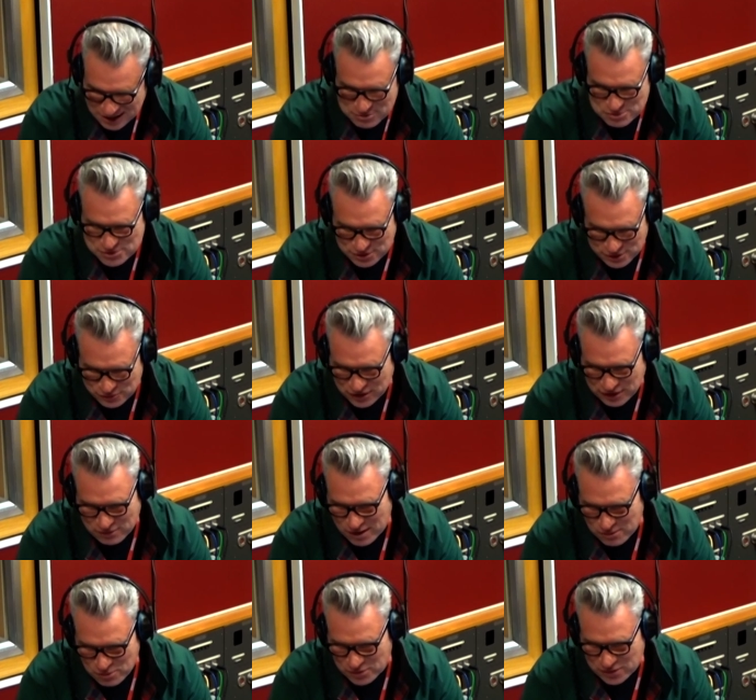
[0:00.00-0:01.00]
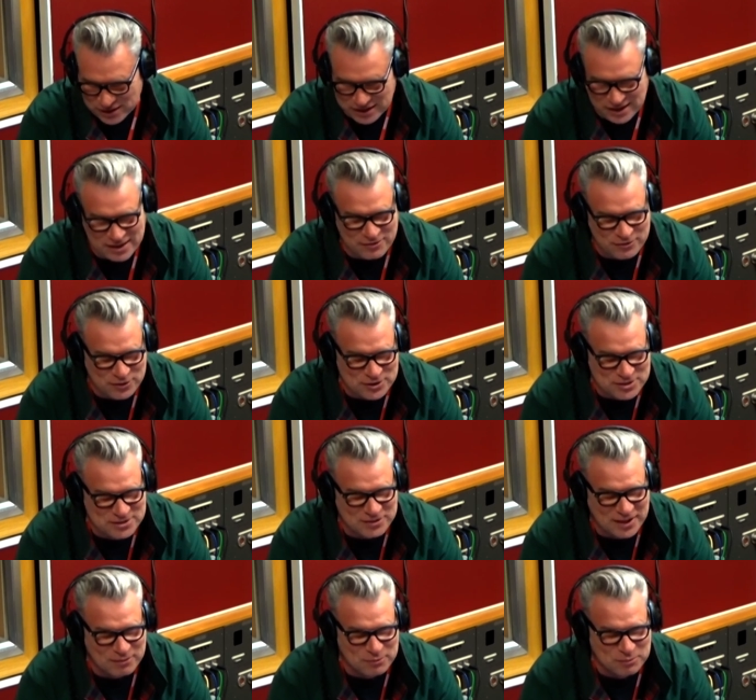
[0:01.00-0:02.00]
I was trying to figure out what the Gere
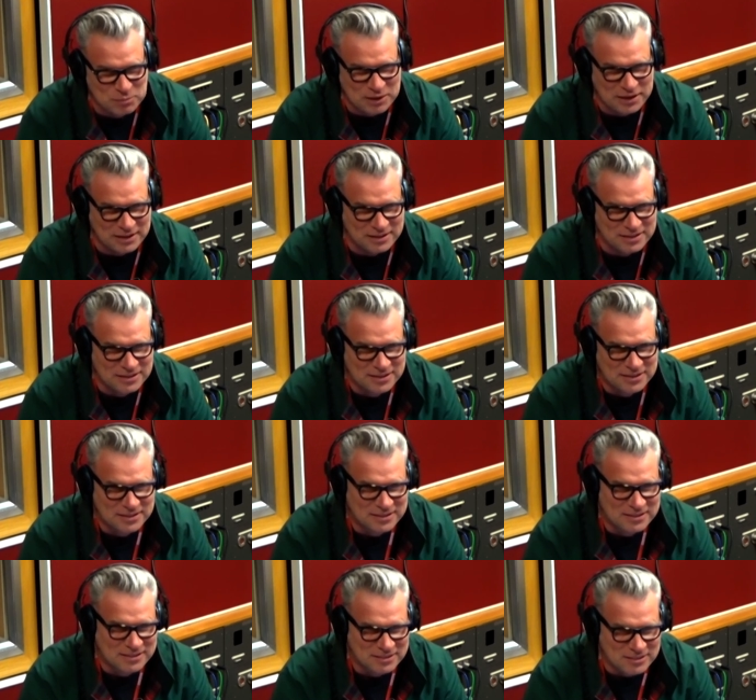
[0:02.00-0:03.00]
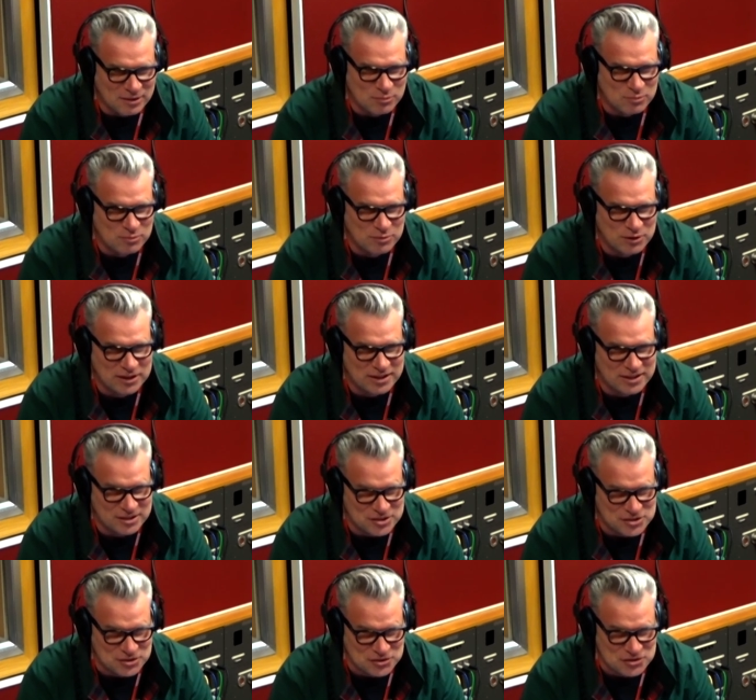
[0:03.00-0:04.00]
version of that would be a
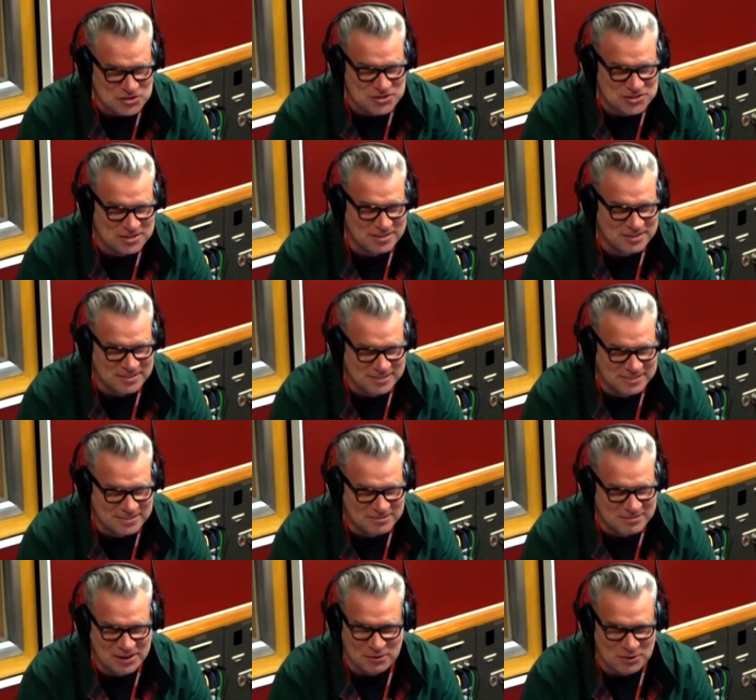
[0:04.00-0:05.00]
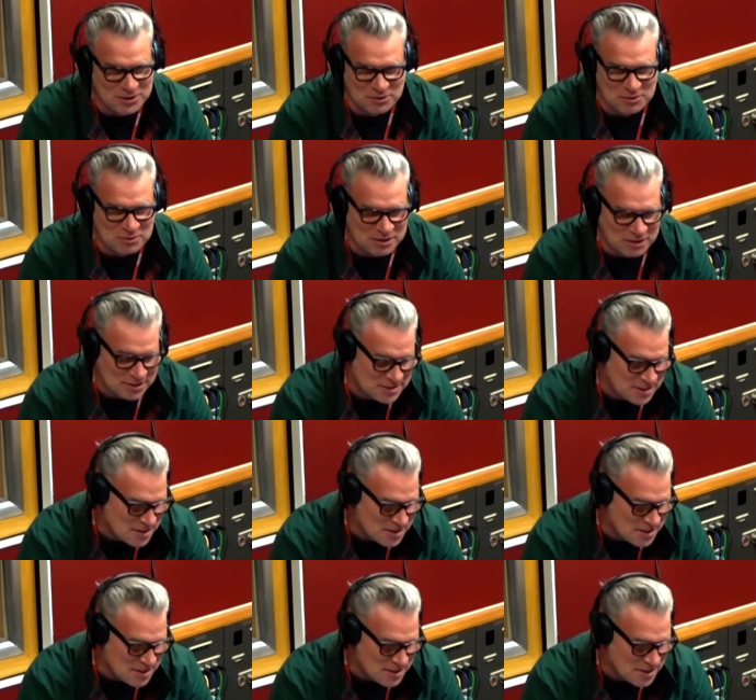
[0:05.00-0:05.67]
regeissance. Mm, no, I don't know mm, what it is.